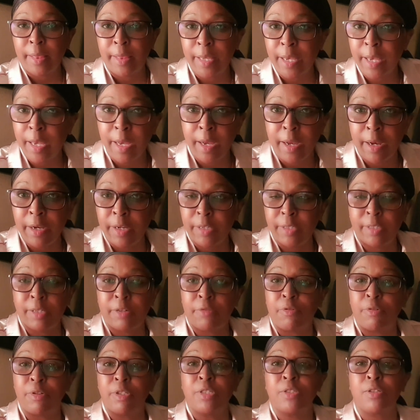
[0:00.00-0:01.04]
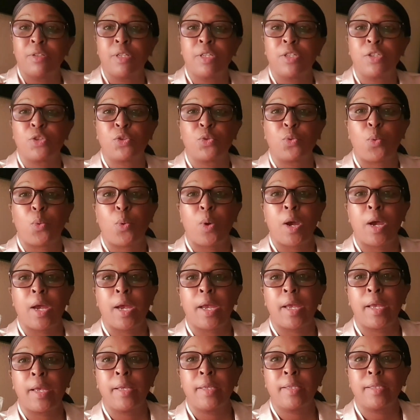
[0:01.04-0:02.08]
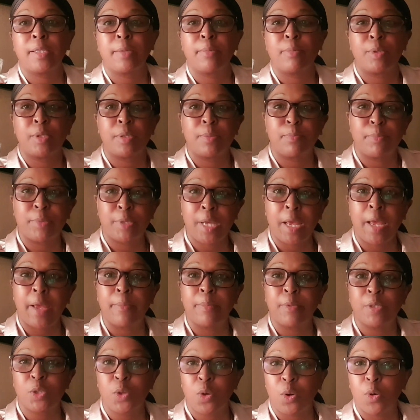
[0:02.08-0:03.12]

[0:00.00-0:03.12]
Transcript: there is a reason as to why sometimes